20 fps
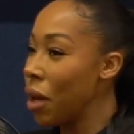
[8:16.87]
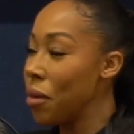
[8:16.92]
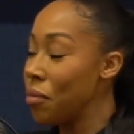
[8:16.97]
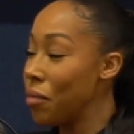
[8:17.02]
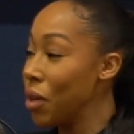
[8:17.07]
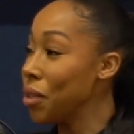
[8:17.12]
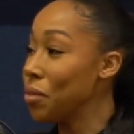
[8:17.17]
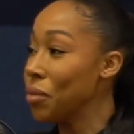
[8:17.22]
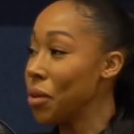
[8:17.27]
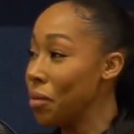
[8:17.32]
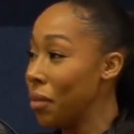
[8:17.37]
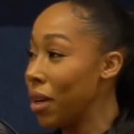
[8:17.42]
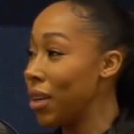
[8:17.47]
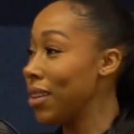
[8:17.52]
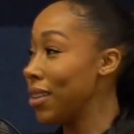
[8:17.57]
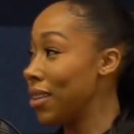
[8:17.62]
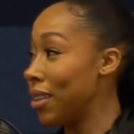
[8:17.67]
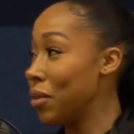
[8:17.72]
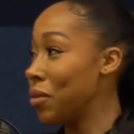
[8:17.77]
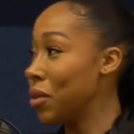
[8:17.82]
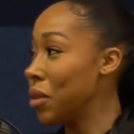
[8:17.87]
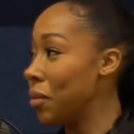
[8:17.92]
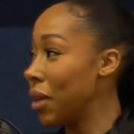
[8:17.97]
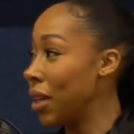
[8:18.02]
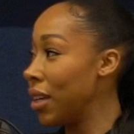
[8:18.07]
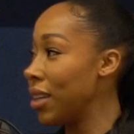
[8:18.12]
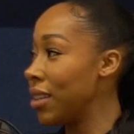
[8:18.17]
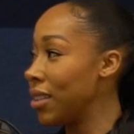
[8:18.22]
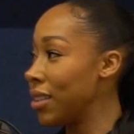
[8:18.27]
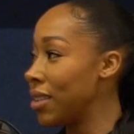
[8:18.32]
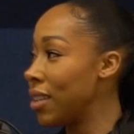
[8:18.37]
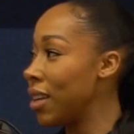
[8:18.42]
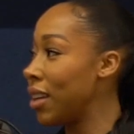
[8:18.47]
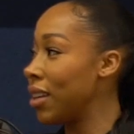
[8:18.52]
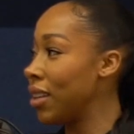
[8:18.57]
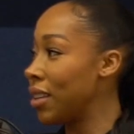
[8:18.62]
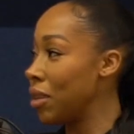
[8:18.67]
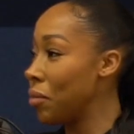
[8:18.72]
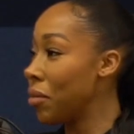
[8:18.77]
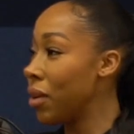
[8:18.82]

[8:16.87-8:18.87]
Much more money than I was making selling the